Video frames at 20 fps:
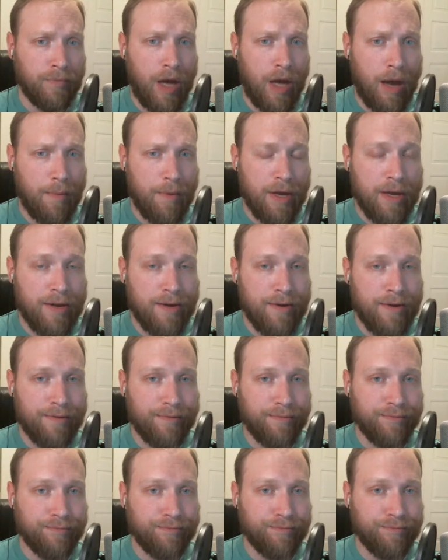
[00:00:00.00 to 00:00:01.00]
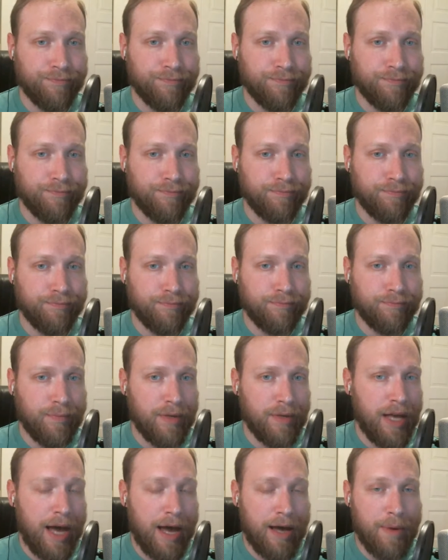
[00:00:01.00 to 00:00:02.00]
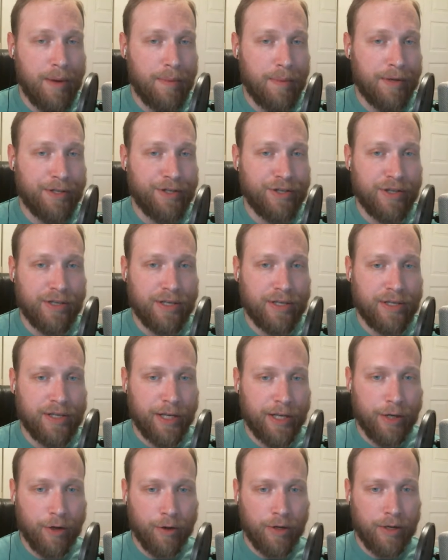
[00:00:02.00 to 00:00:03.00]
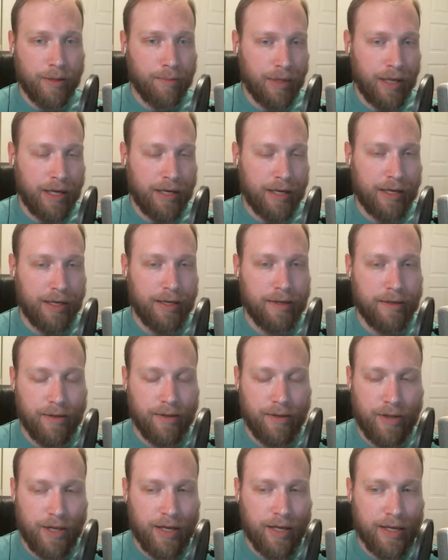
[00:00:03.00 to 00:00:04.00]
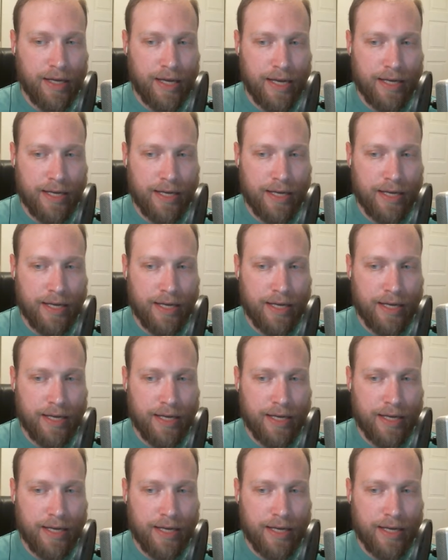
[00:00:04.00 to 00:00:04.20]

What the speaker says: I mean, yeah, maybe it's just a security blanket thing.